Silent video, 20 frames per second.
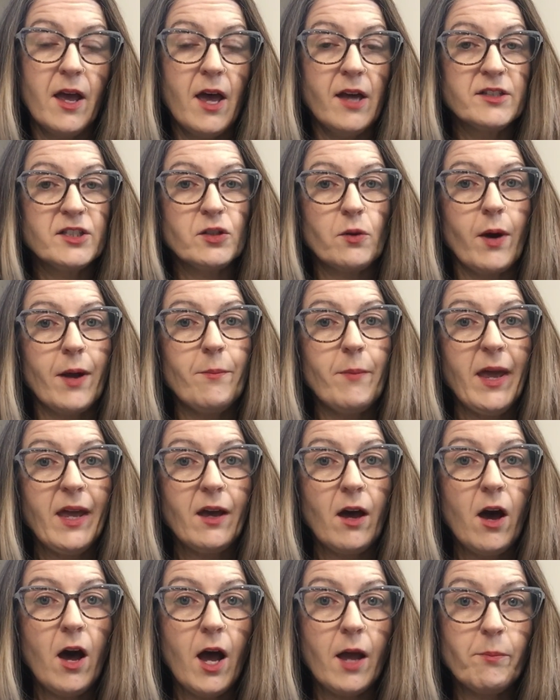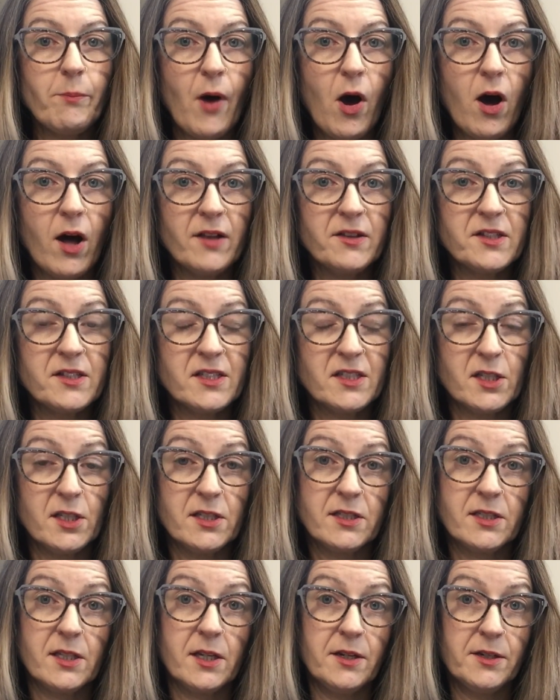So I make a
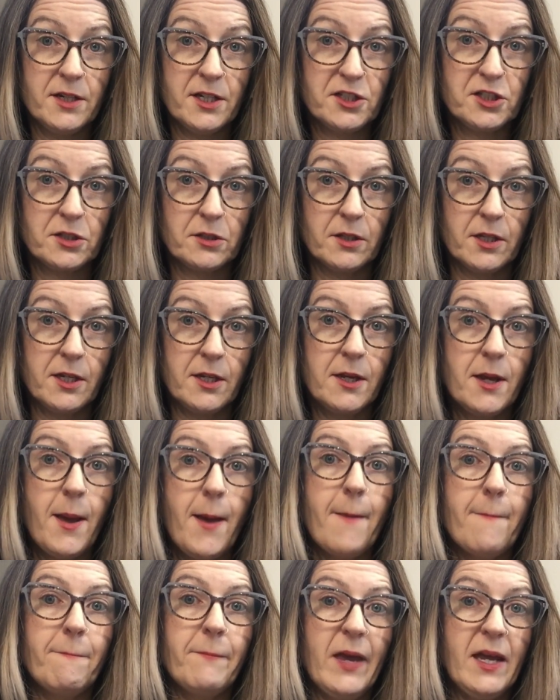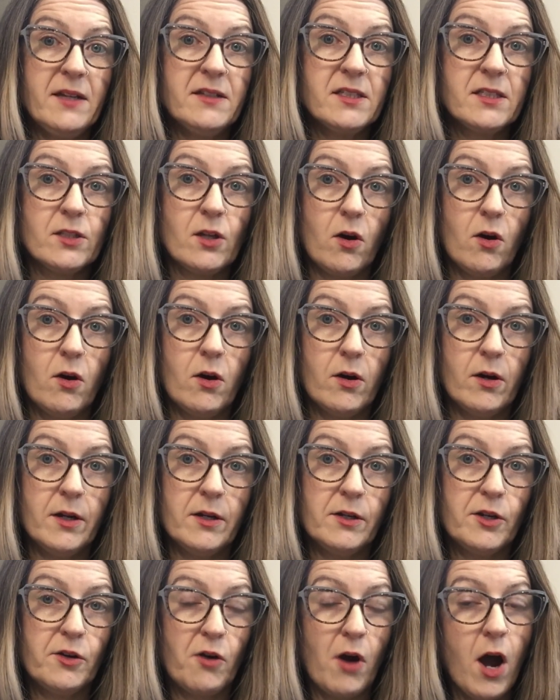hypothesis initially based
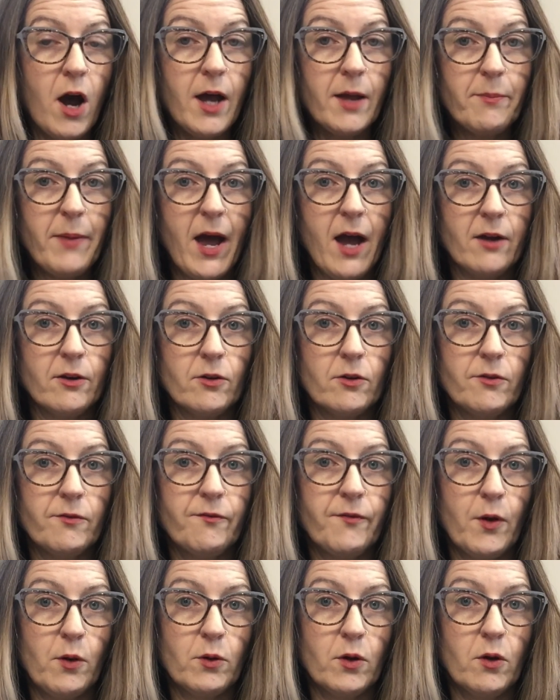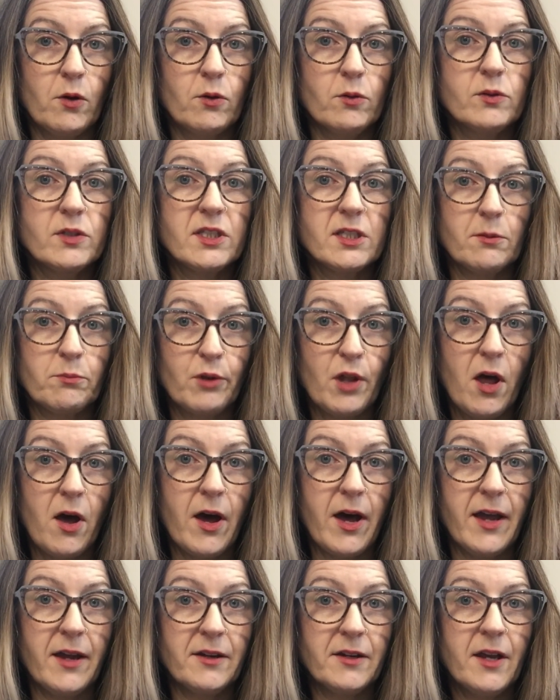on your eye pattern photo
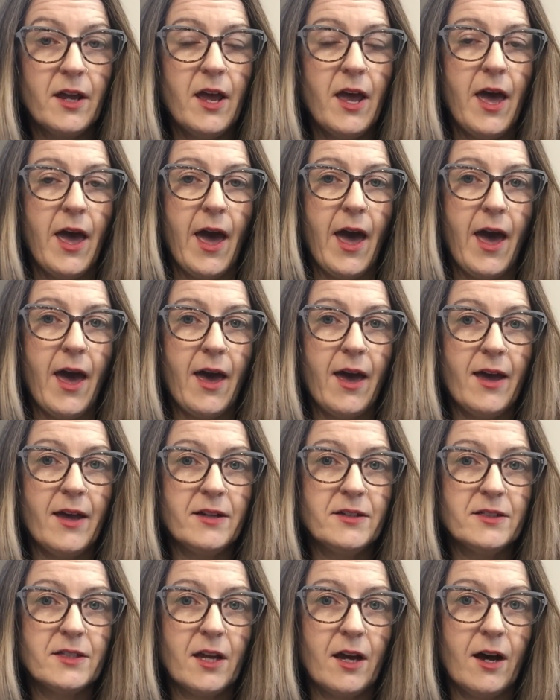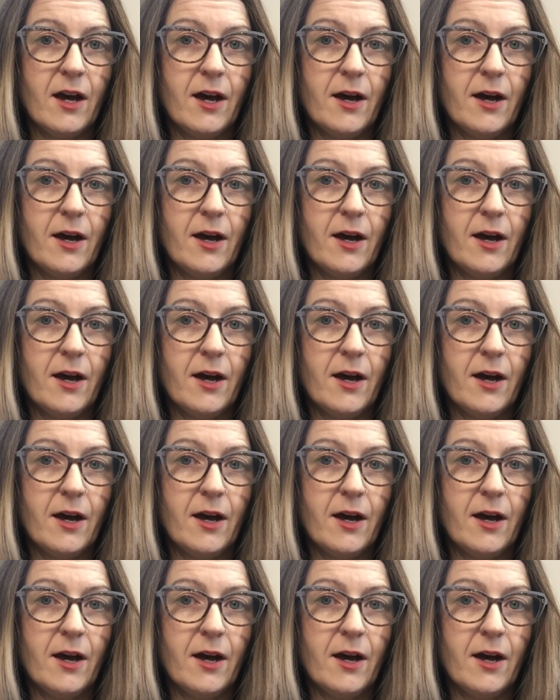supplied. And